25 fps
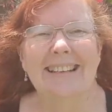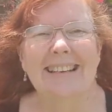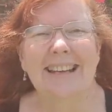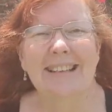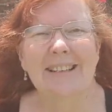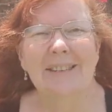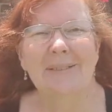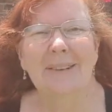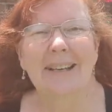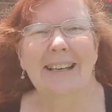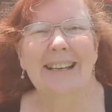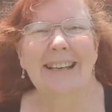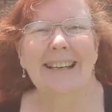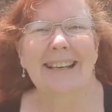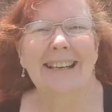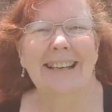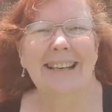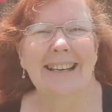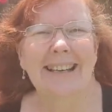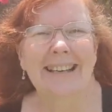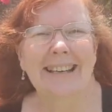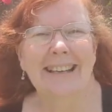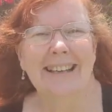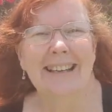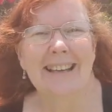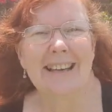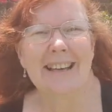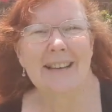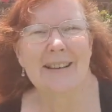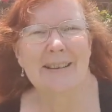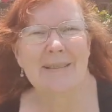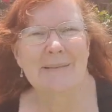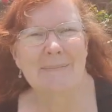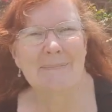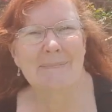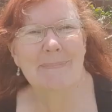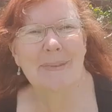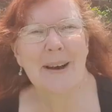you next week.
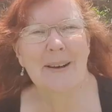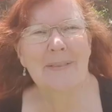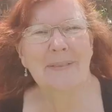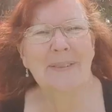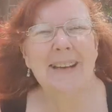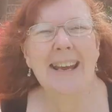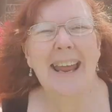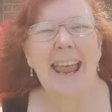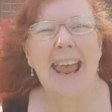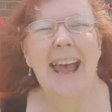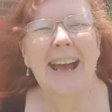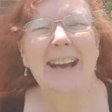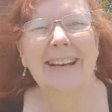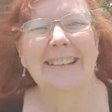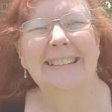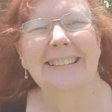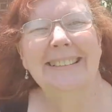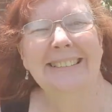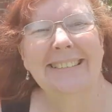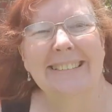Bye for now.